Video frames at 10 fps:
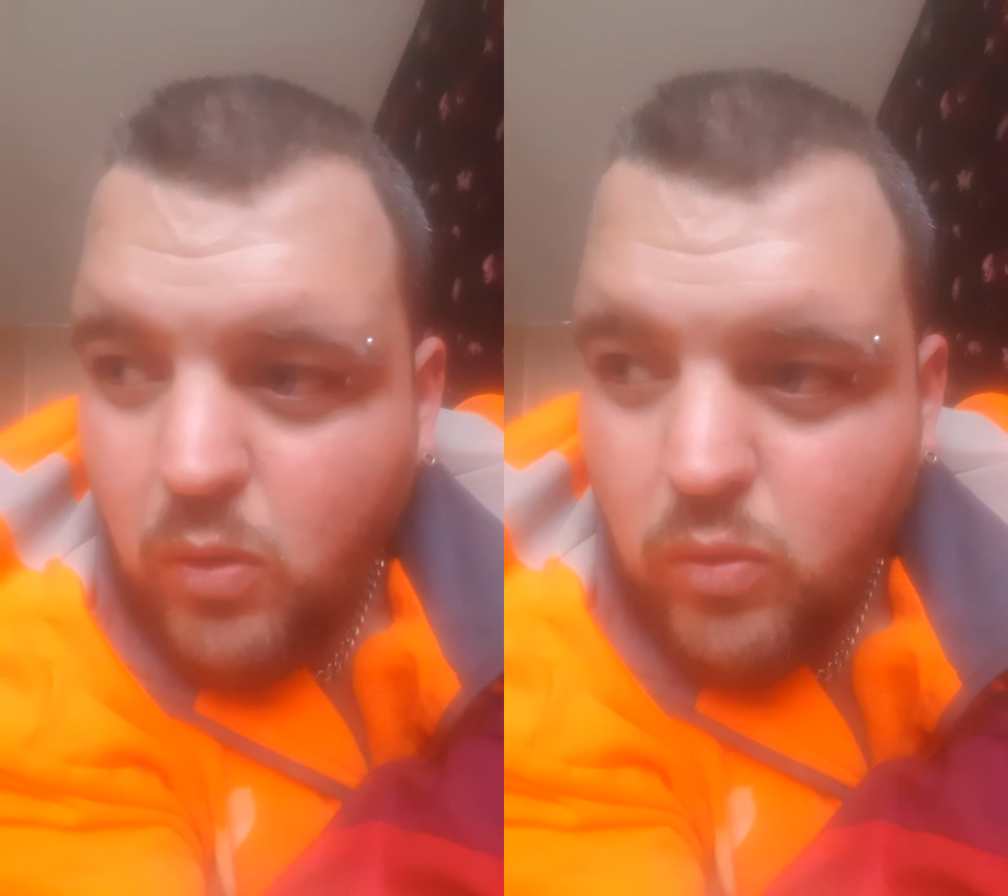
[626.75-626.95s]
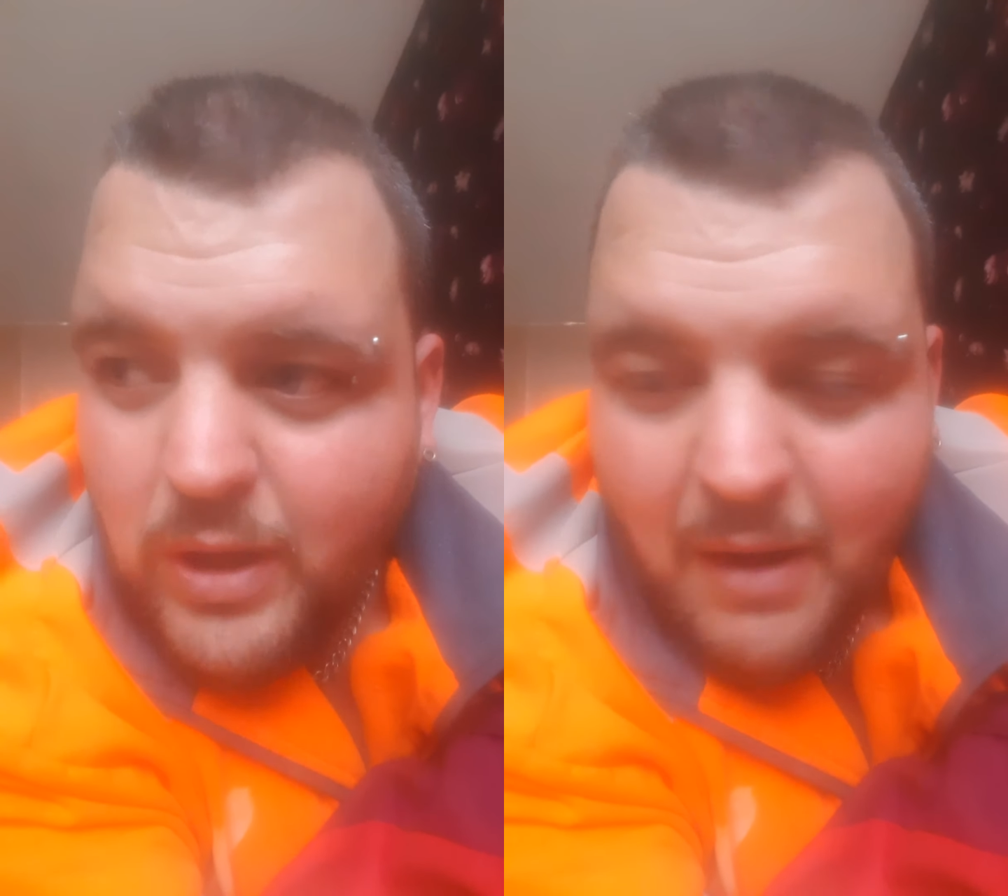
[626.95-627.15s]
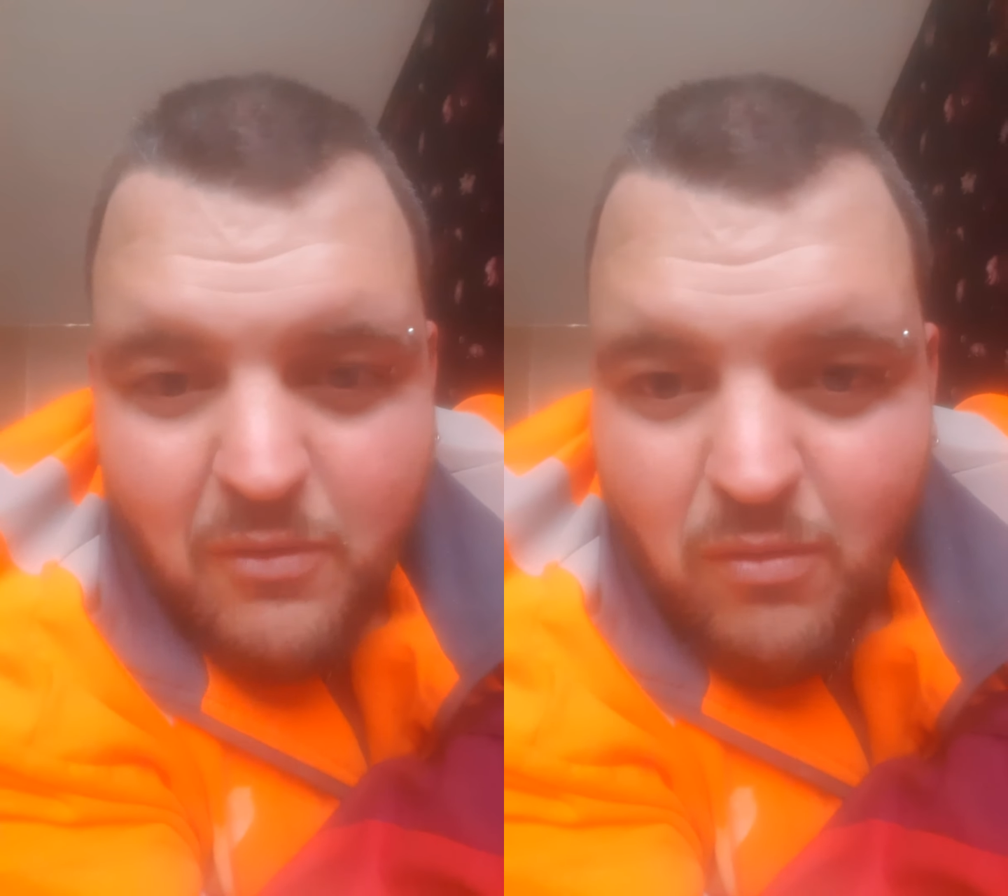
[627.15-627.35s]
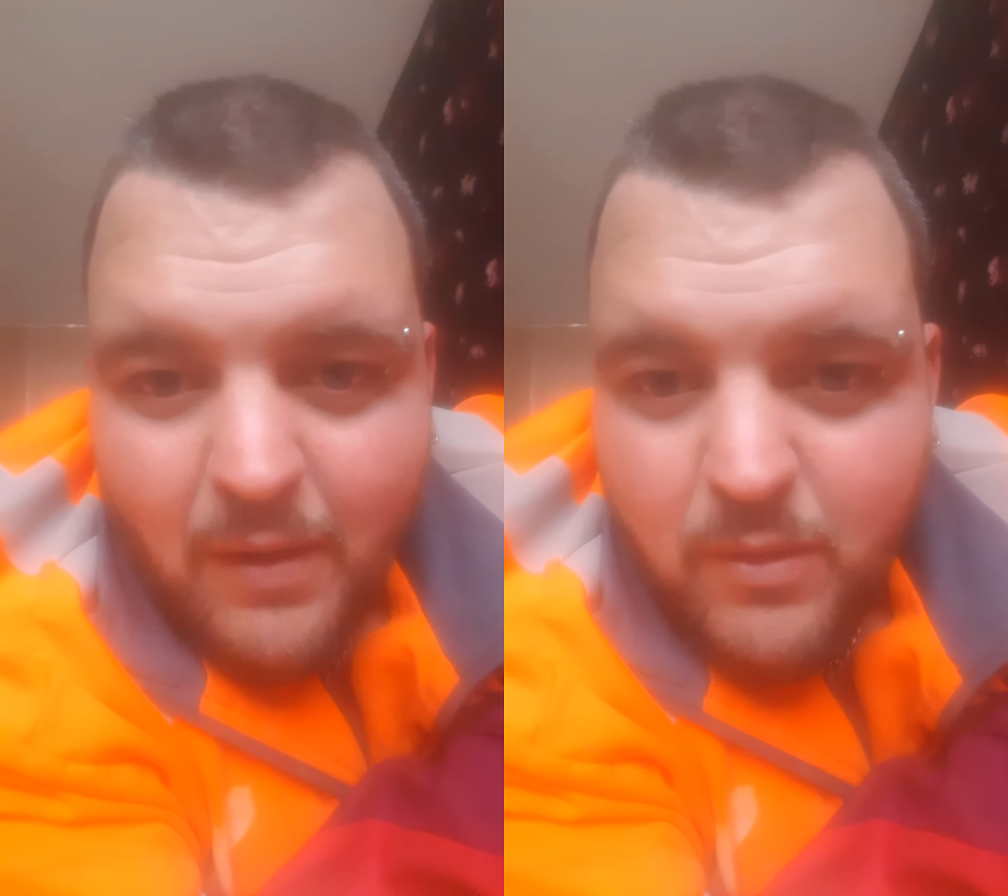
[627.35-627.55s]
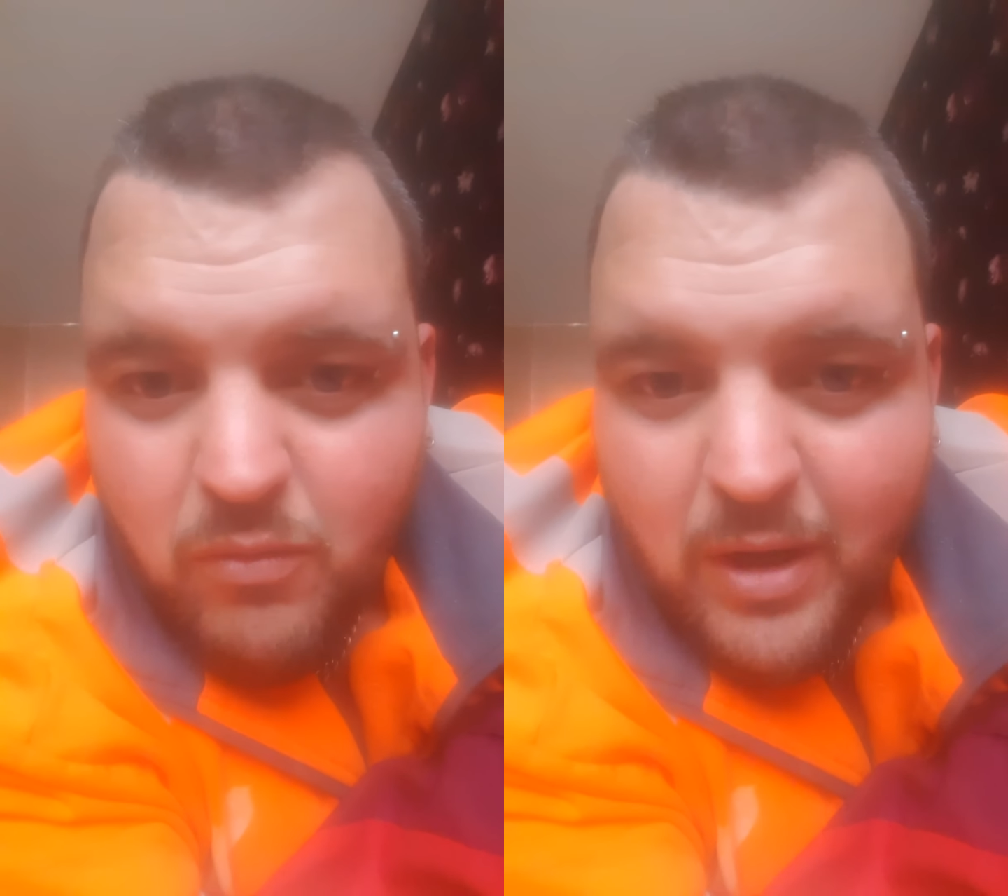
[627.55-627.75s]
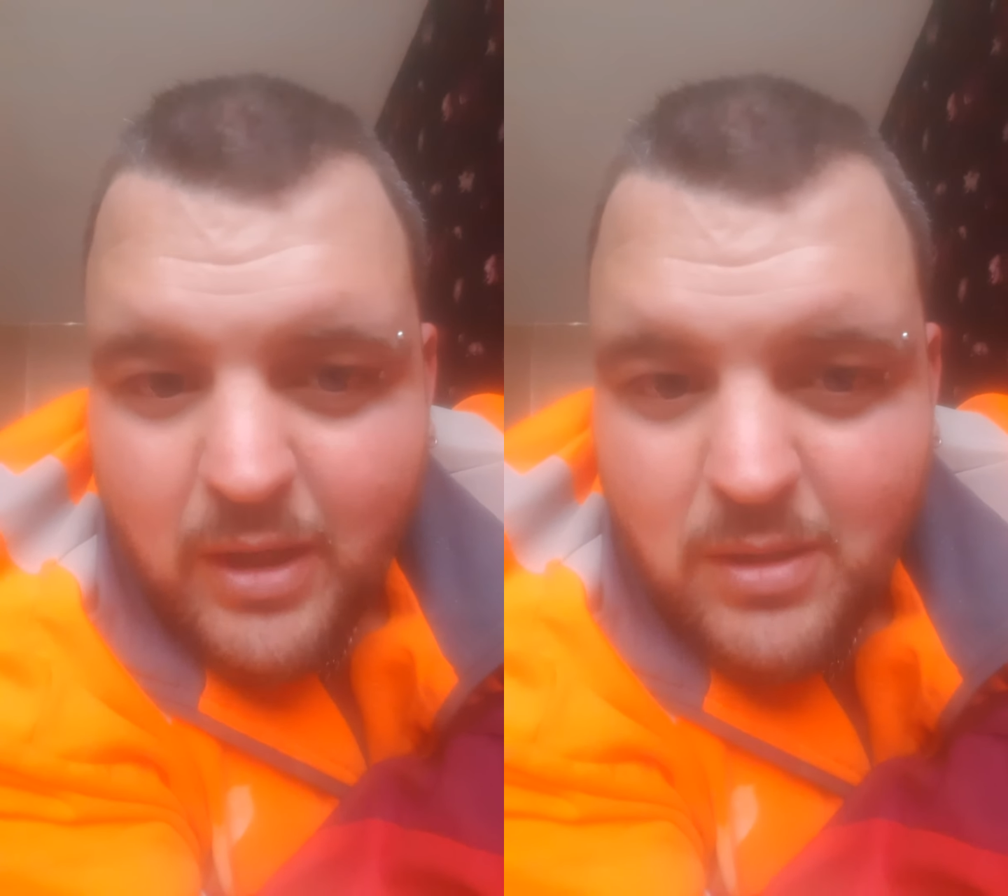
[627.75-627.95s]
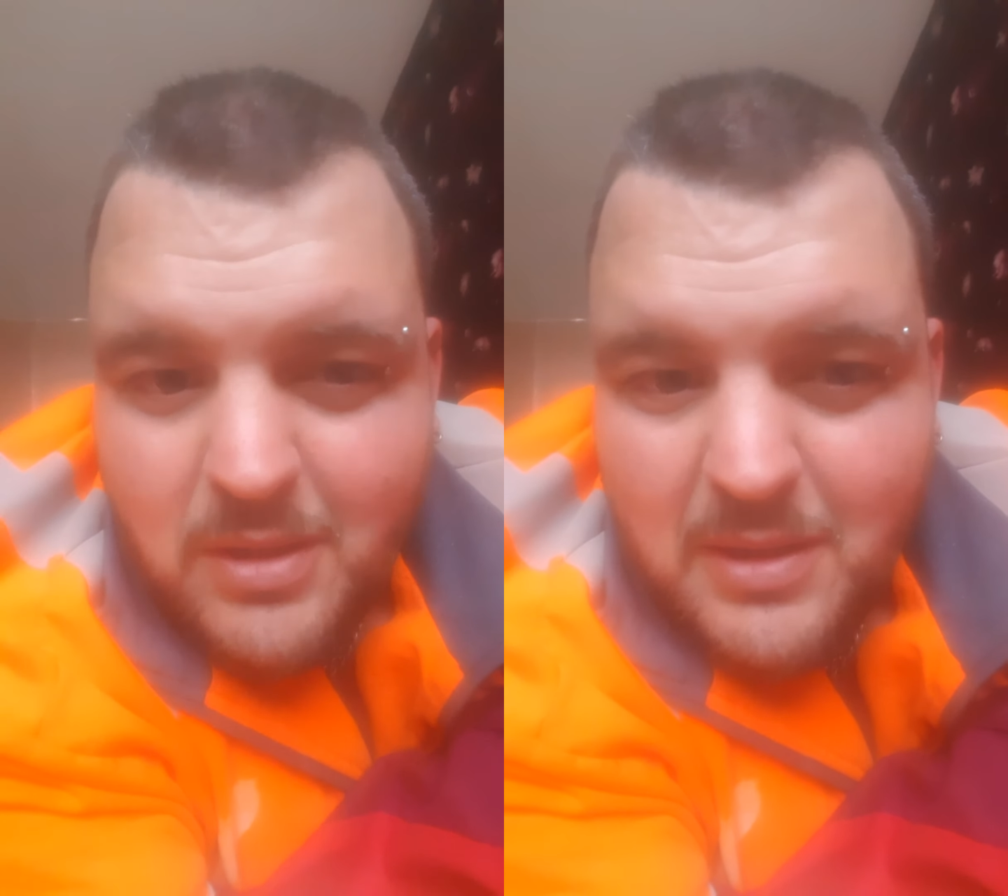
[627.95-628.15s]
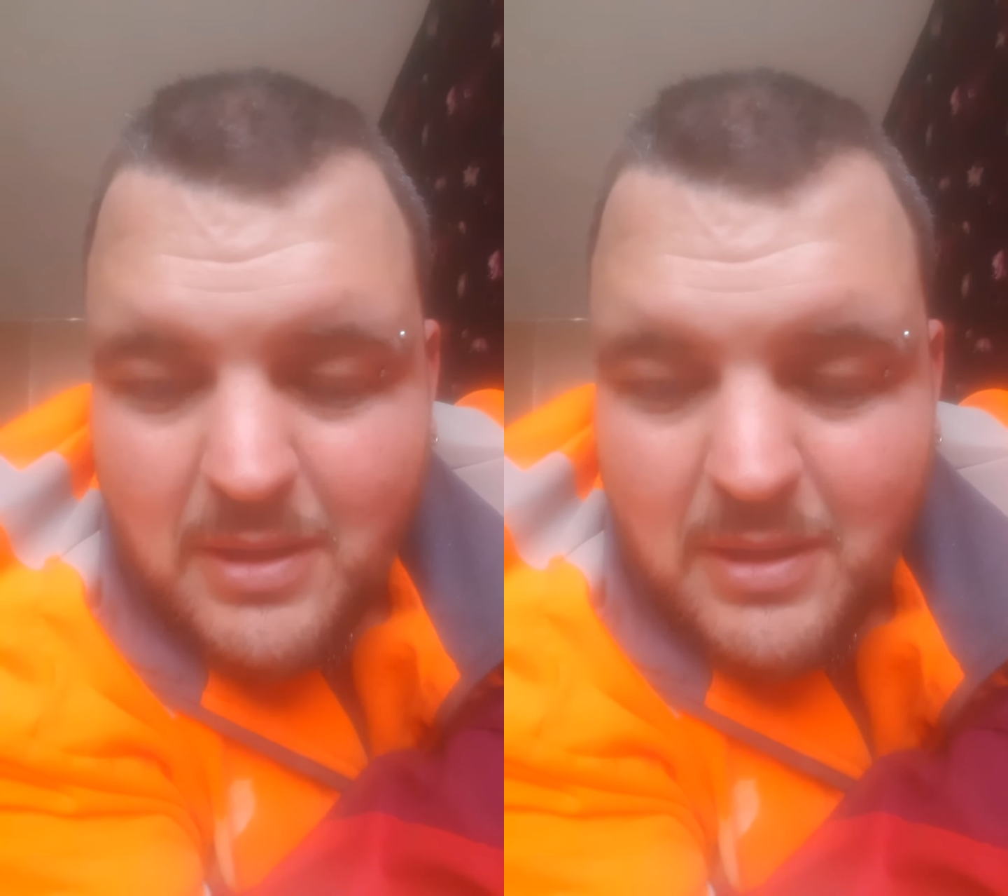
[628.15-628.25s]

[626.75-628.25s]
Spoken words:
all gather around the ring.